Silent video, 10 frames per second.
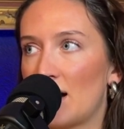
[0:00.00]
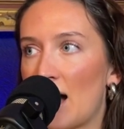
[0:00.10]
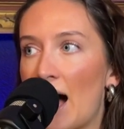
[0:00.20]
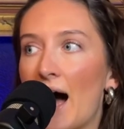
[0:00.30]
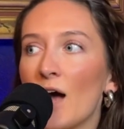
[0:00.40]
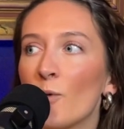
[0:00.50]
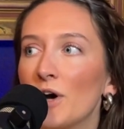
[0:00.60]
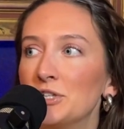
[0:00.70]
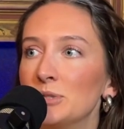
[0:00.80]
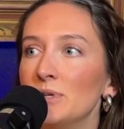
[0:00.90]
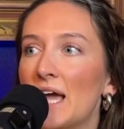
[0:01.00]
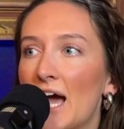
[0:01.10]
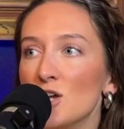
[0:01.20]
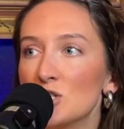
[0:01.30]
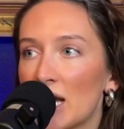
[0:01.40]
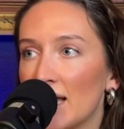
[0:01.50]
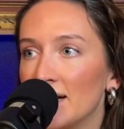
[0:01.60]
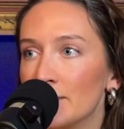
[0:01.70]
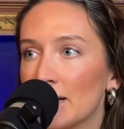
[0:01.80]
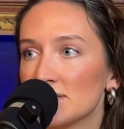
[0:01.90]
I want to be educated
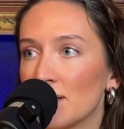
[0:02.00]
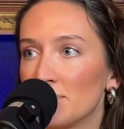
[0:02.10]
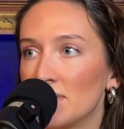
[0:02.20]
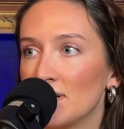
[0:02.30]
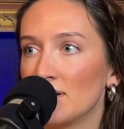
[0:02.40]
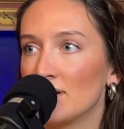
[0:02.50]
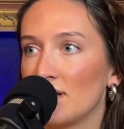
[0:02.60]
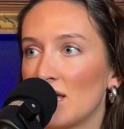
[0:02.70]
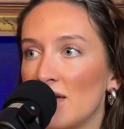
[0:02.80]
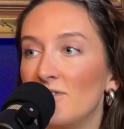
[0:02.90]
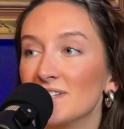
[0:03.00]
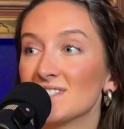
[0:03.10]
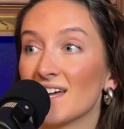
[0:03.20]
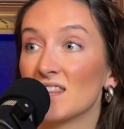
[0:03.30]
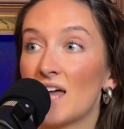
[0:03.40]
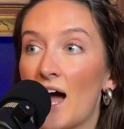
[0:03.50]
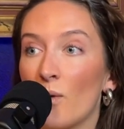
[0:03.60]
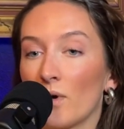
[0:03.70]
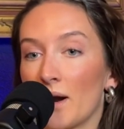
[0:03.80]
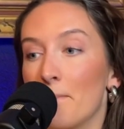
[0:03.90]
about something if it's like that,
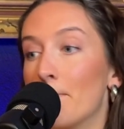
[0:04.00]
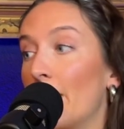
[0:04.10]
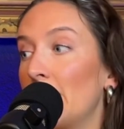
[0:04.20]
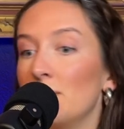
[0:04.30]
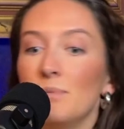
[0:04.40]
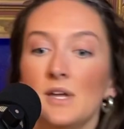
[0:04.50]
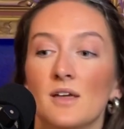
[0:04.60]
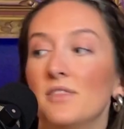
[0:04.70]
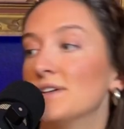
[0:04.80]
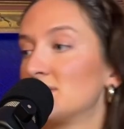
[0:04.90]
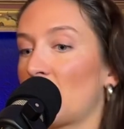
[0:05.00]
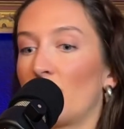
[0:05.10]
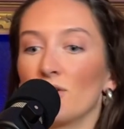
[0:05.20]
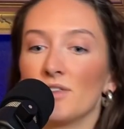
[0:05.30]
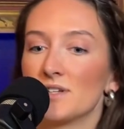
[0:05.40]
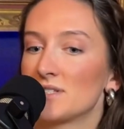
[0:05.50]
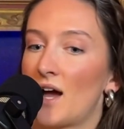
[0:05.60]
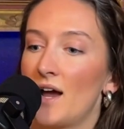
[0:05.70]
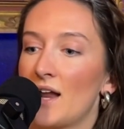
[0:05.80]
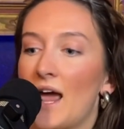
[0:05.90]
where it might be a this side or this
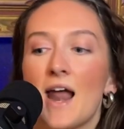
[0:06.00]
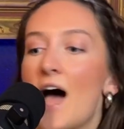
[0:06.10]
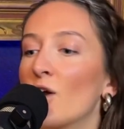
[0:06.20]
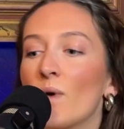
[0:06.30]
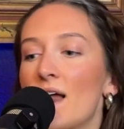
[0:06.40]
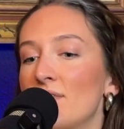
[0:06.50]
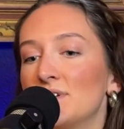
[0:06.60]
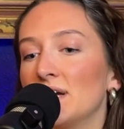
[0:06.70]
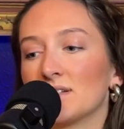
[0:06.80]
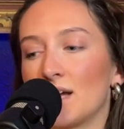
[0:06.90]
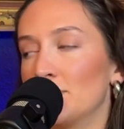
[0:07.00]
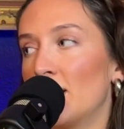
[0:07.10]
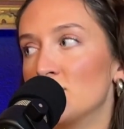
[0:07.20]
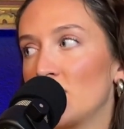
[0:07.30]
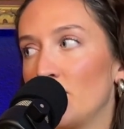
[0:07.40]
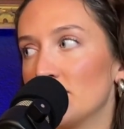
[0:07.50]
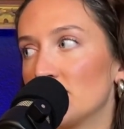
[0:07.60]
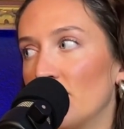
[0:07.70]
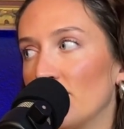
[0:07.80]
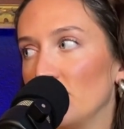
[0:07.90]
side, and I don't want to have to take the time to educate
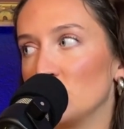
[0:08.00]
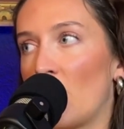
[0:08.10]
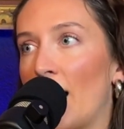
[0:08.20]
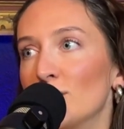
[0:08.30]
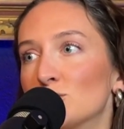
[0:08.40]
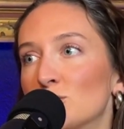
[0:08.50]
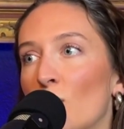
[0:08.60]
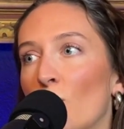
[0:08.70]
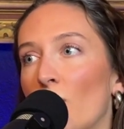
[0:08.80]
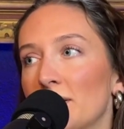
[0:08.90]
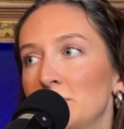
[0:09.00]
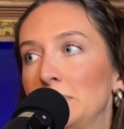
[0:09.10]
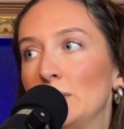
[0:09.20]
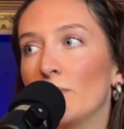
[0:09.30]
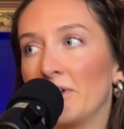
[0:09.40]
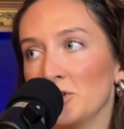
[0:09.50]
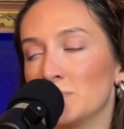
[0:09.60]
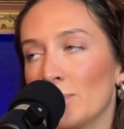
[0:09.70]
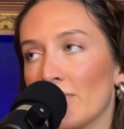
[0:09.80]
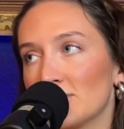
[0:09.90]
myself. So I just don't want to be one of those
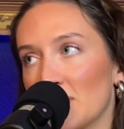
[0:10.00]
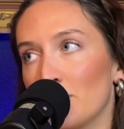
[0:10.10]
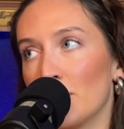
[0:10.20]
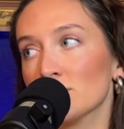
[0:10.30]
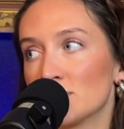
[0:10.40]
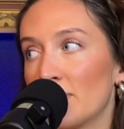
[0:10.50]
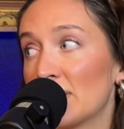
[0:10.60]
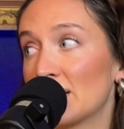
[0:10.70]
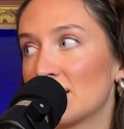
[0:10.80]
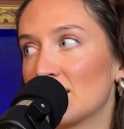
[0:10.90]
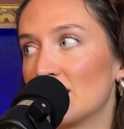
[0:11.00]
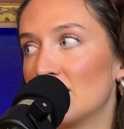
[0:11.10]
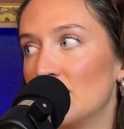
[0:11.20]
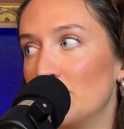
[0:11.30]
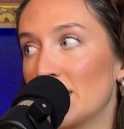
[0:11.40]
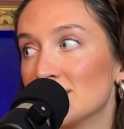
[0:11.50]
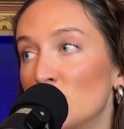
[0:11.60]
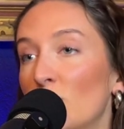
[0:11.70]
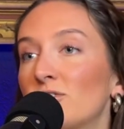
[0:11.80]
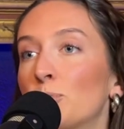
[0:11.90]
people that's going to post about it, because then
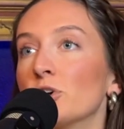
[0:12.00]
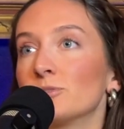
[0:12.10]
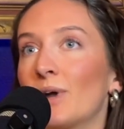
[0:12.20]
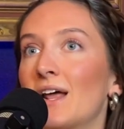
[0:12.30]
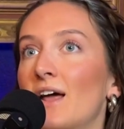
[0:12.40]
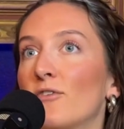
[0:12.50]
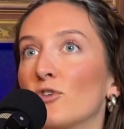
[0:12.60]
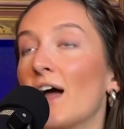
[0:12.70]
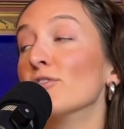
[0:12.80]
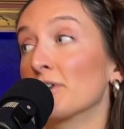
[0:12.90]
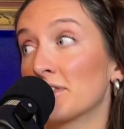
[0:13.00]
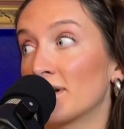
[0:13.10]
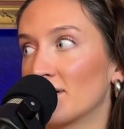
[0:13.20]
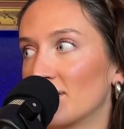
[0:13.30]
you have to post about it for everything.